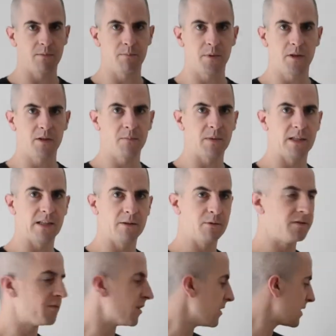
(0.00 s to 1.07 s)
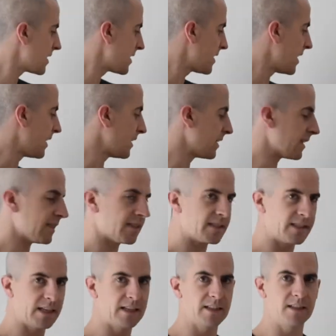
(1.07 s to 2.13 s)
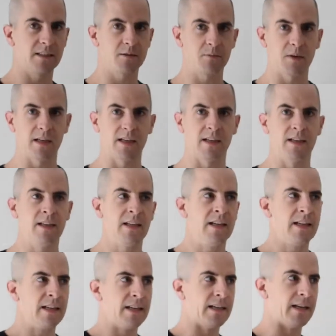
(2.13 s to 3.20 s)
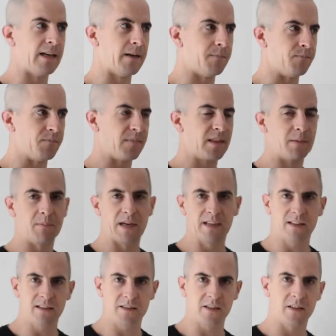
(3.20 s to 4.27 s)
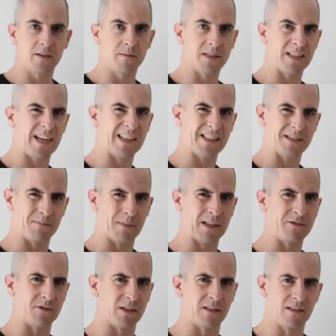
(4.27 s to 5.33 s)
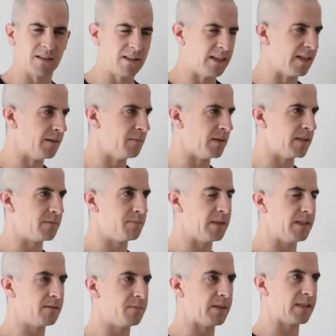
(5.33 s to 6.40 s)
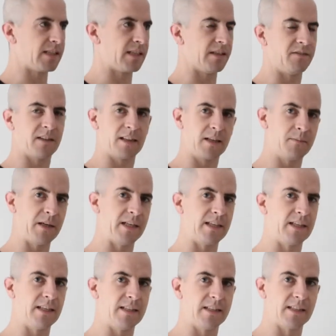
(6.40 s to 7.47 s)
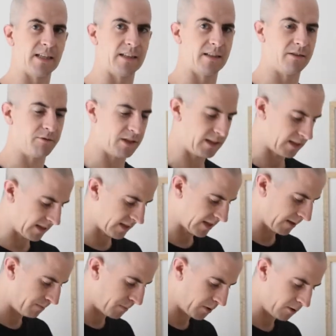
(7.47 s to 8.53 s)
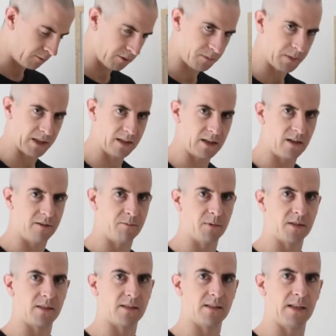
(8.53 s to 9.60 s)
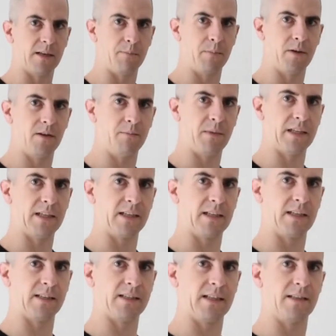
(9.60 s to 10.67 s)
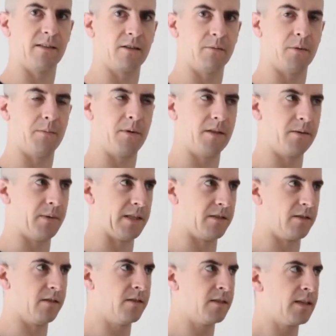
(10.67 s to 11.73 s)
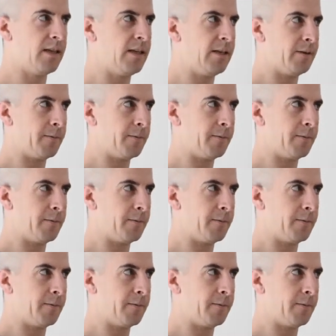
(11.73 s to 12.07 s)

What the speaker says: at the bottom here, we've got static, and static is where the medical term is isometric. It means basically, if you think of my Achilles tendon, right, as I pull with my calf muscles, as I pull on my Achilles tendon, come up onto my toes,